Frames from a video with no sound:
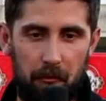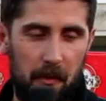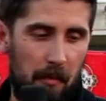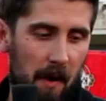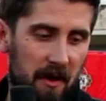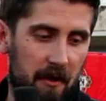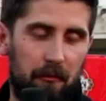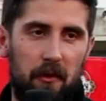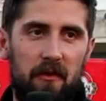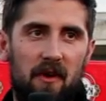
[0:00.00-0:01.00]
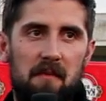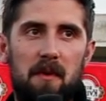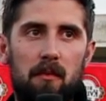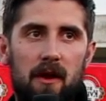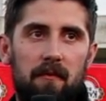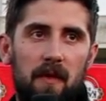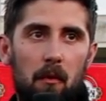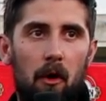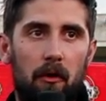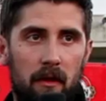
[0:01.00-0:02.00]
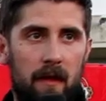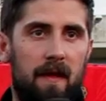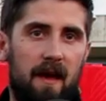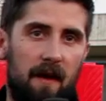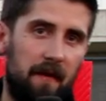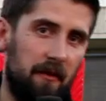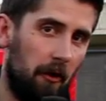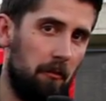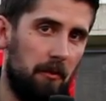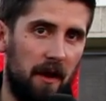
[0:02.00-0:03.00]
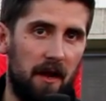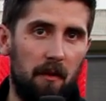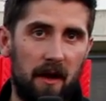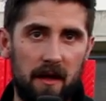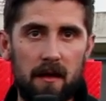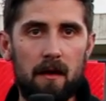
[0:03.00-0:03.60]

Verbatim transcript: the public are free to come in whenever they want. The cafe's open anyway.